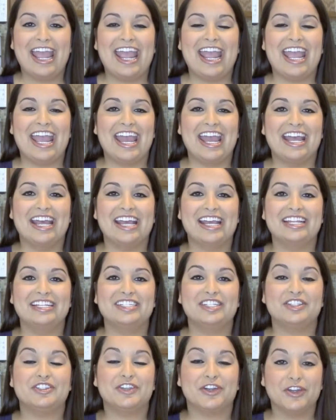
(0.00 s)

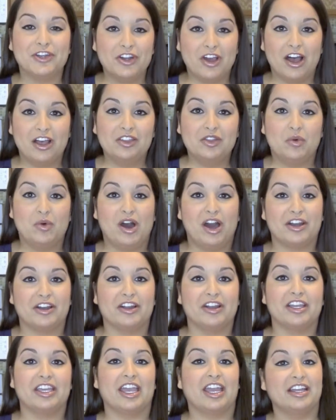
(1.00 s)
and turn on the
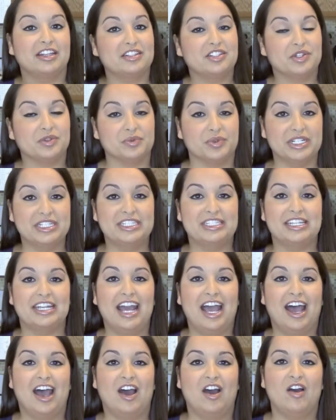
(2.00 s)
water again to rinse it
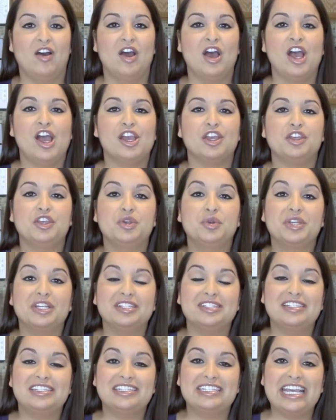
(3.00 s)
out, you
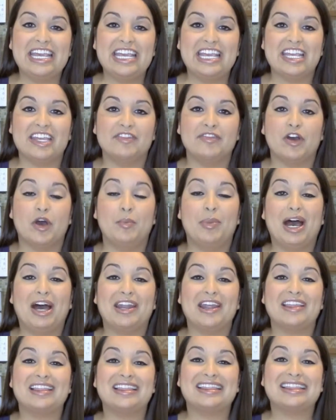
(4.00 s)
can save
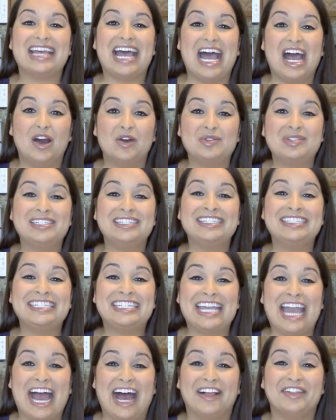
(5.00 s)
about a thousand
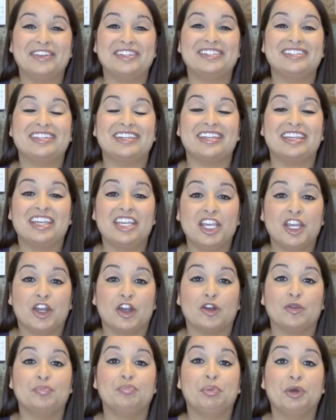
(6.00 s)
gallons a
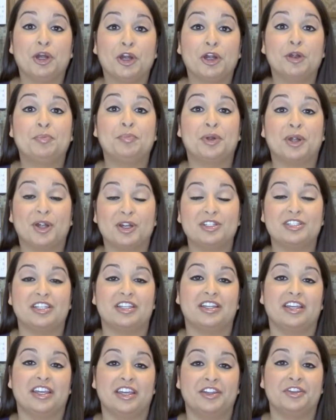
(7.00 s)
year per
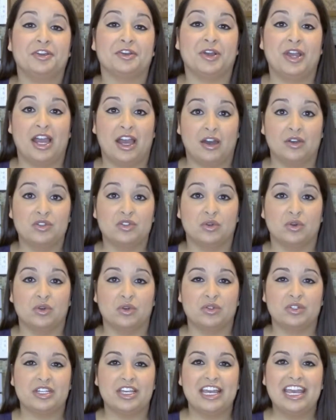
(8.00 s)
person in your
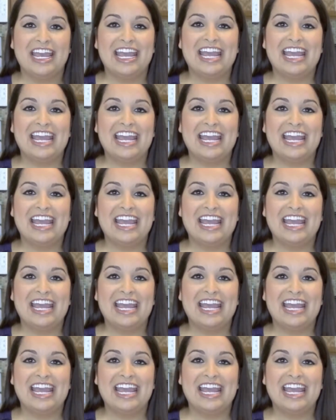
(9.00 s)
household.